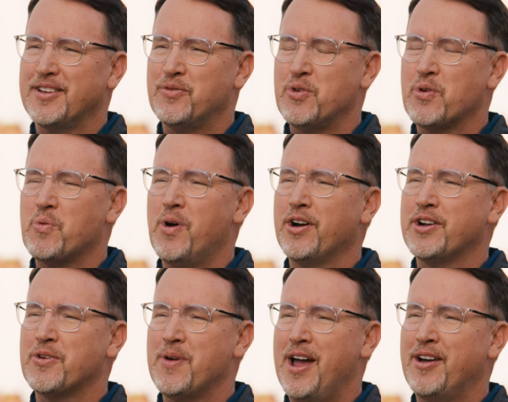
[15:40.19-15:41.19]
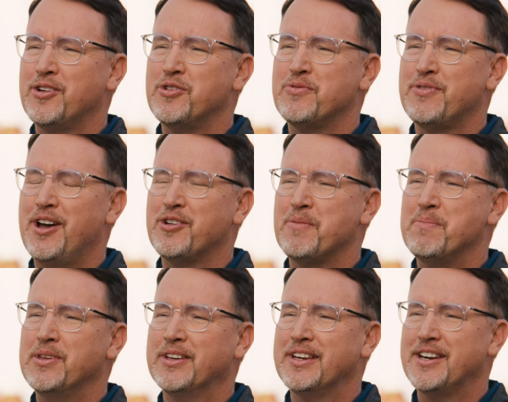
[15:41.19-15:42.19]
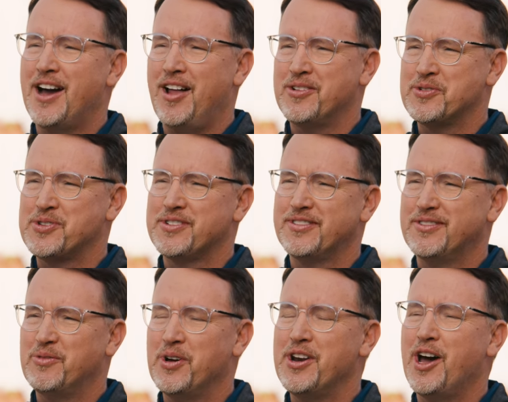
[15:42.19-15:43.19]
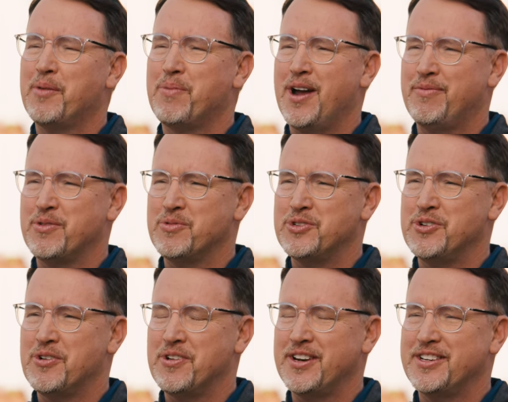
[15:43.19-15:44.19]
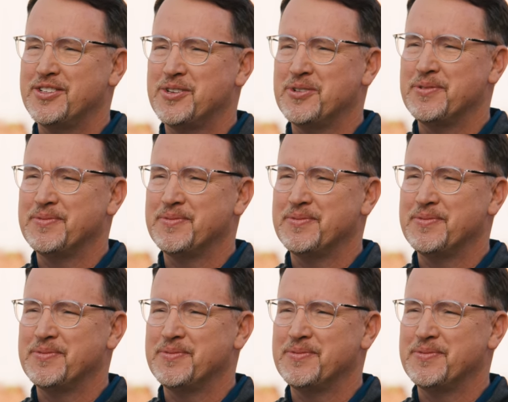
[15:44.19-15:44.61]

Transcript: If you were walking around and you found a million dollars, what nonprofit would you donate it to?